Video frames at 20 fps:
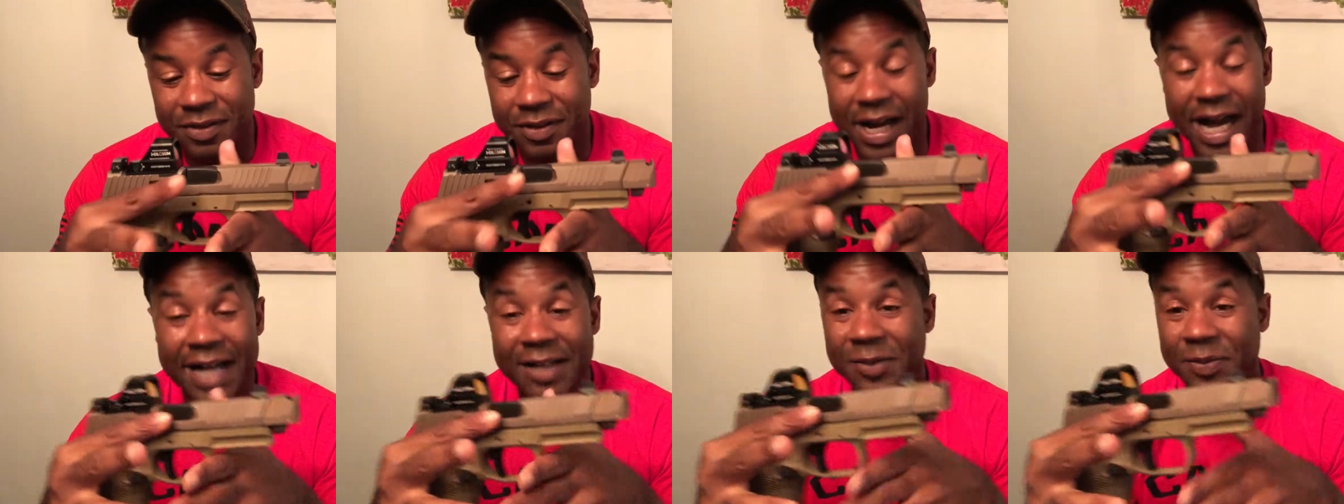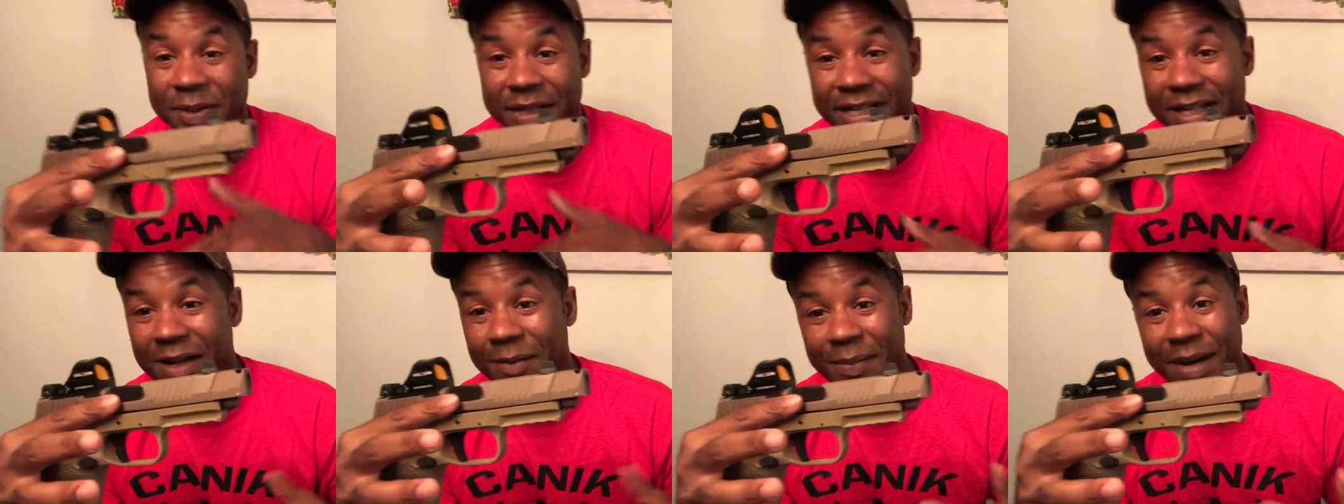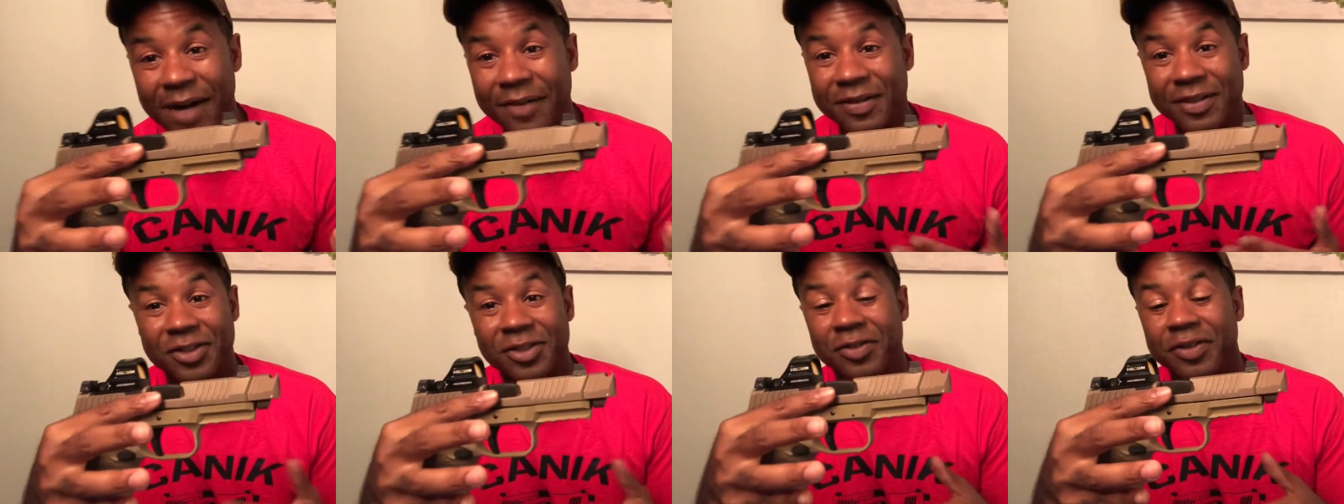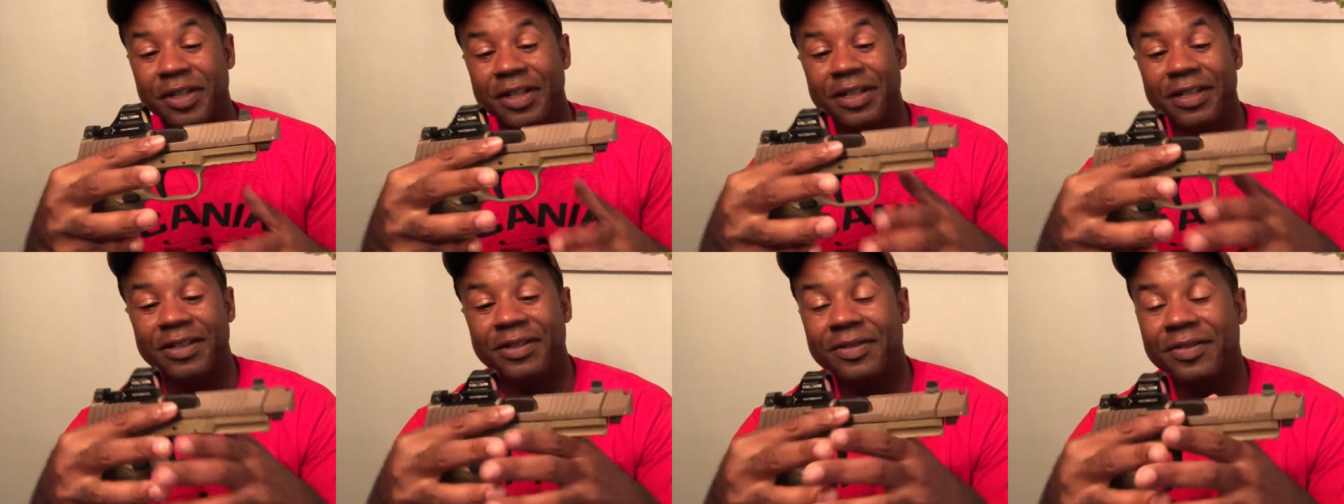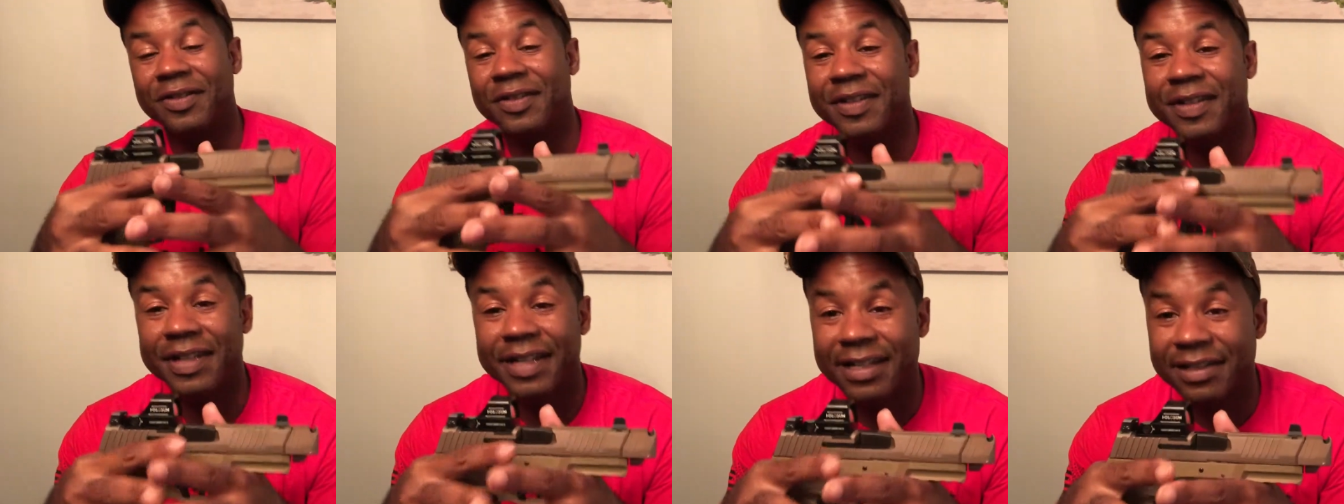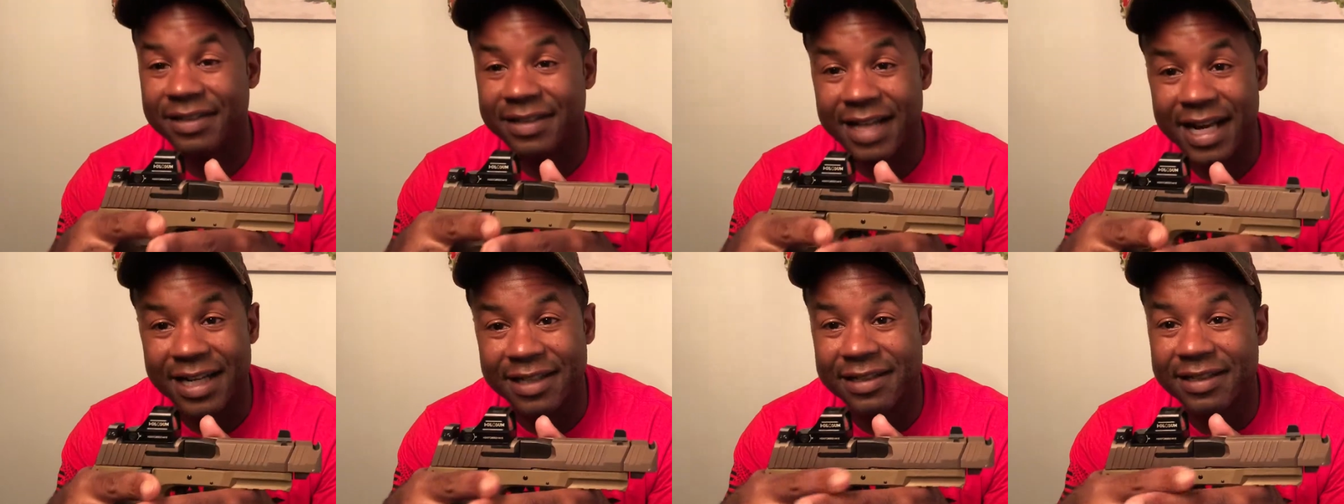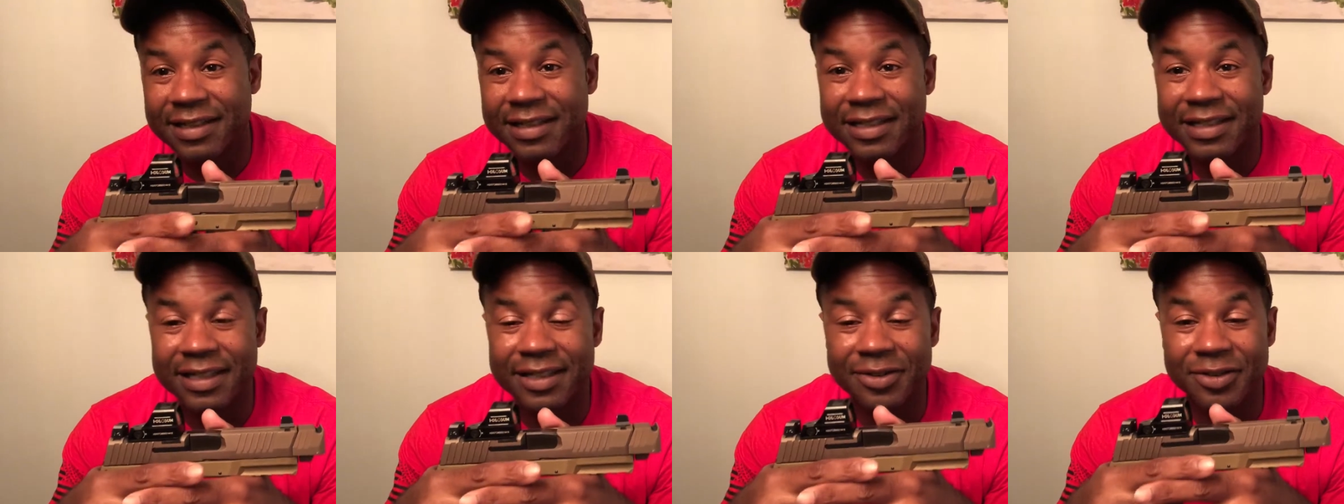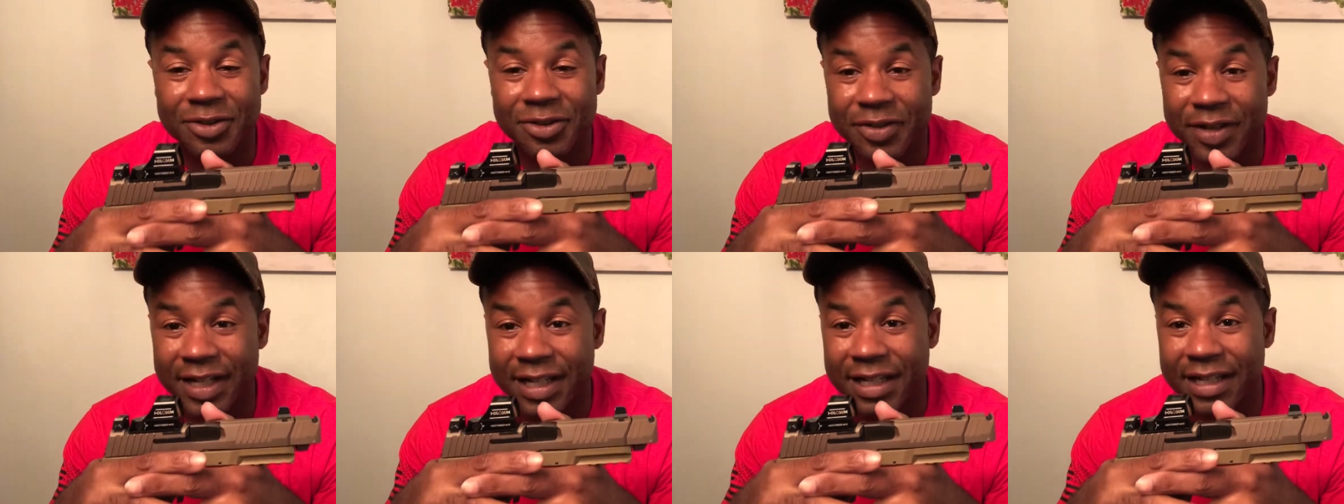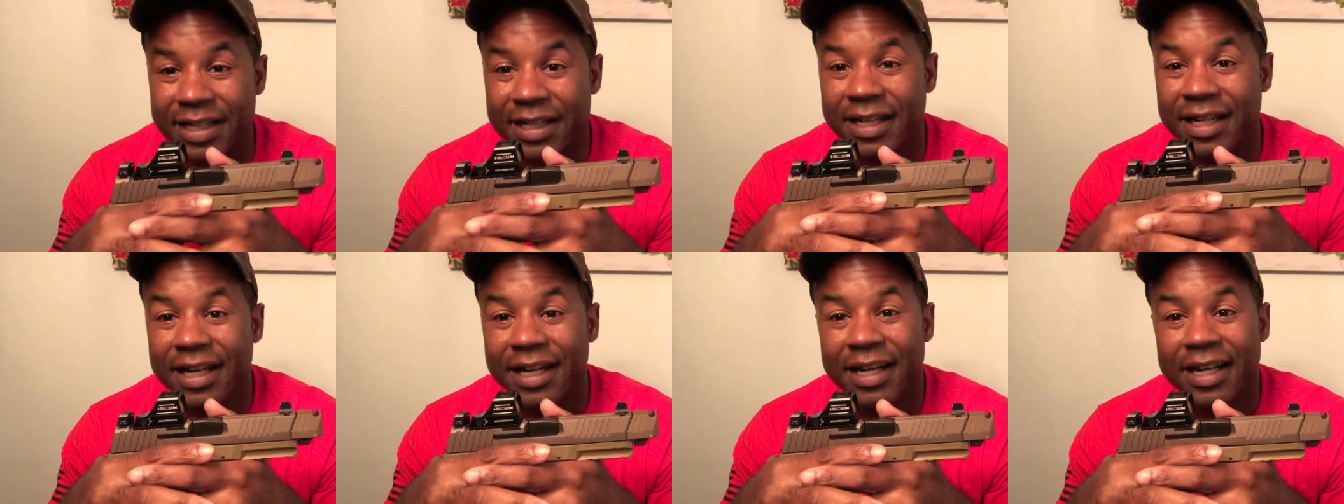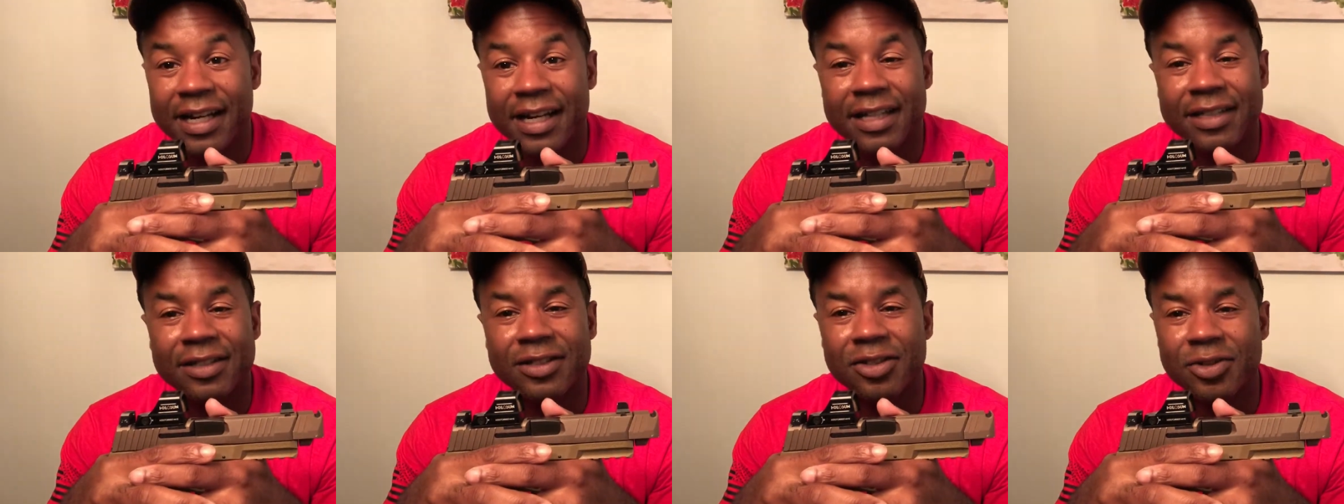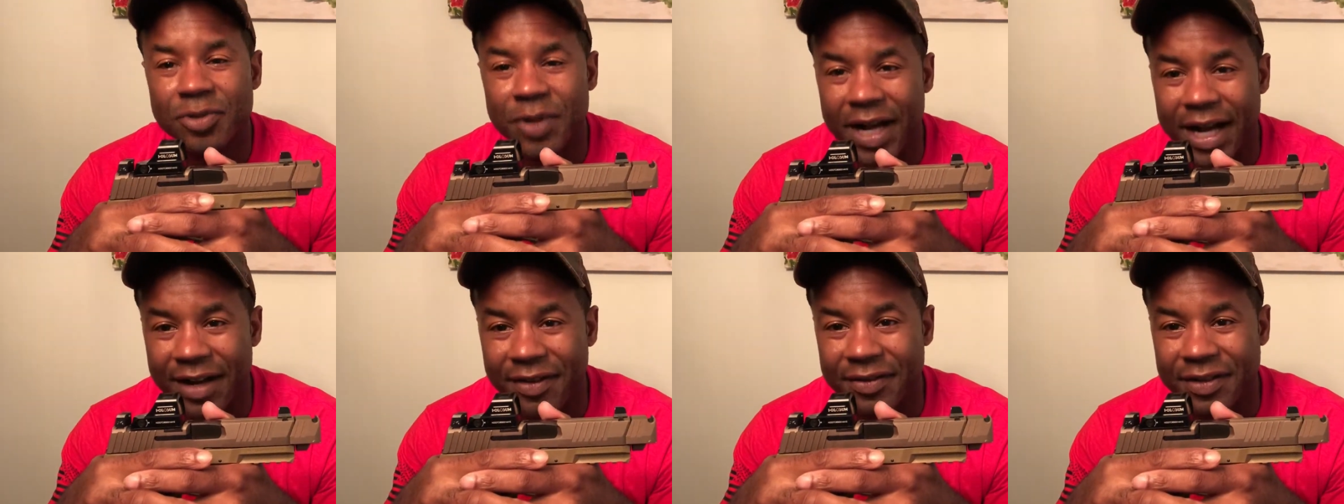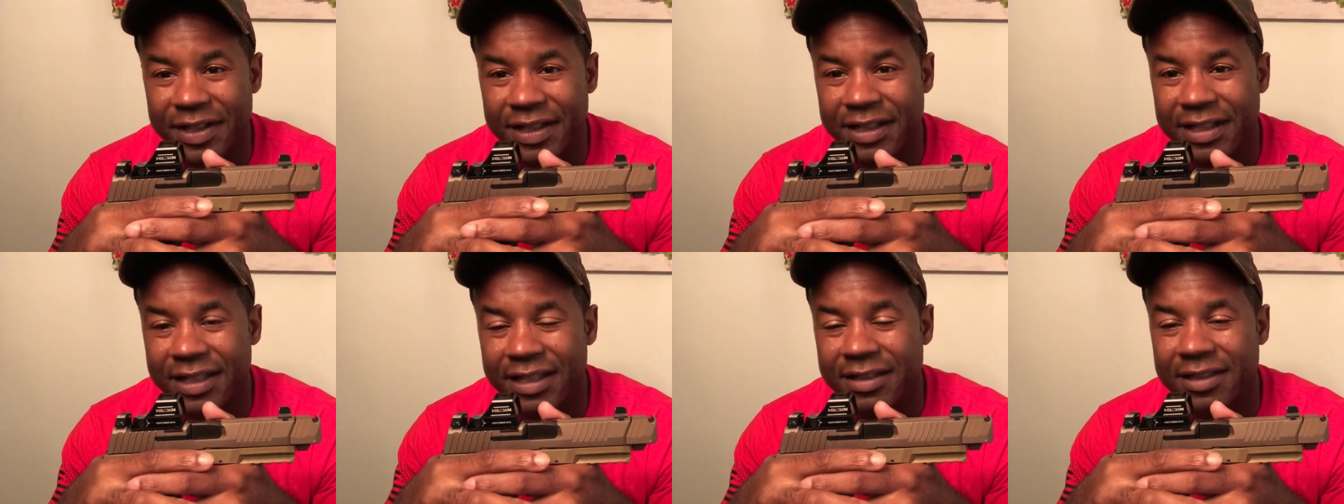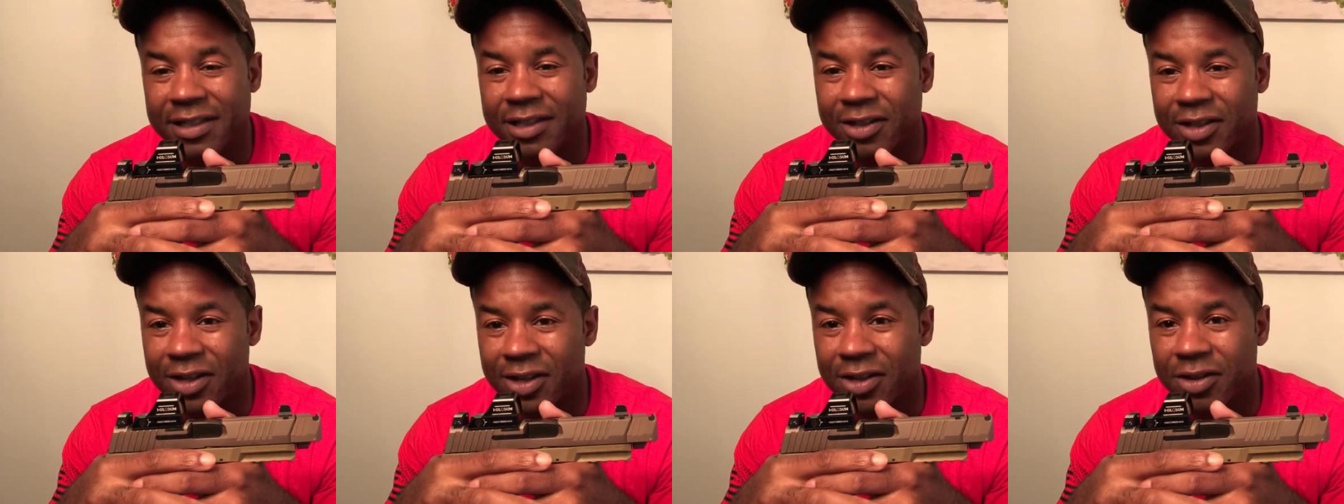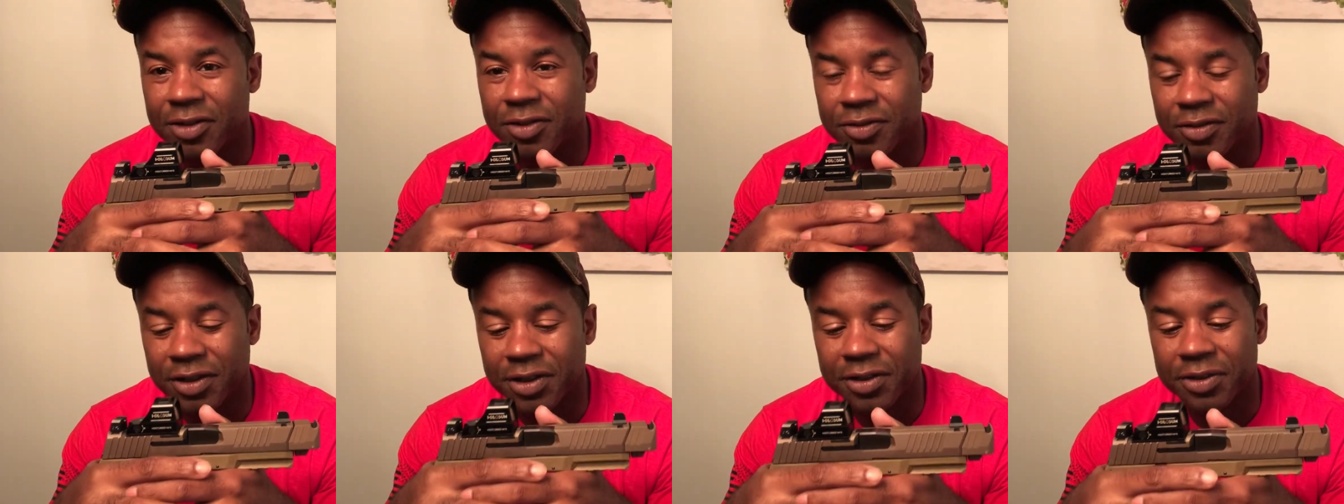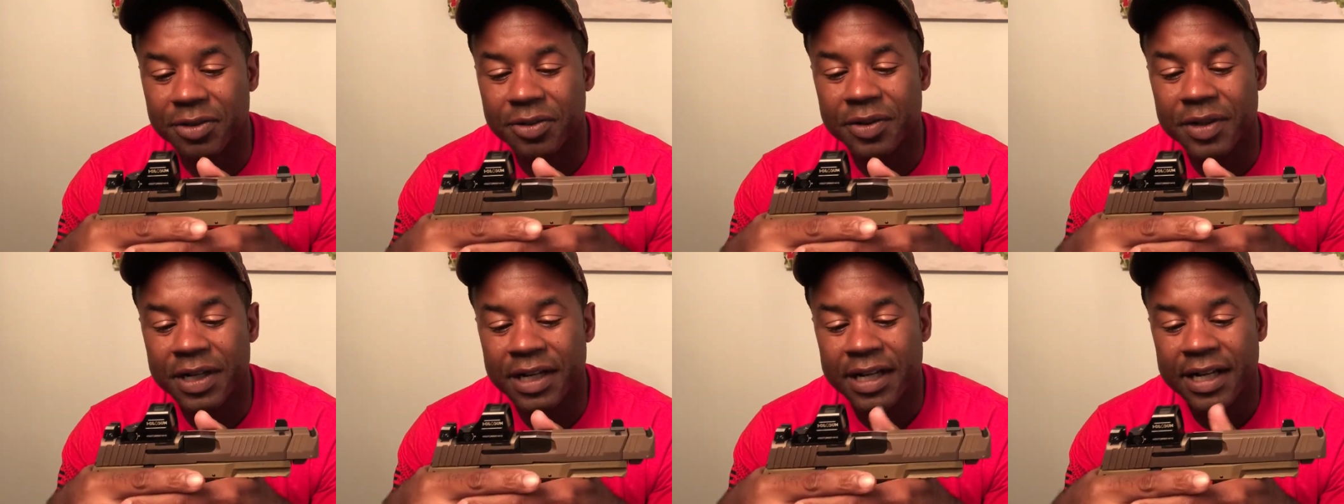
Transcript: as me about this trigger. It's nasty, it's gritty, it's too heavy, it's a long throw.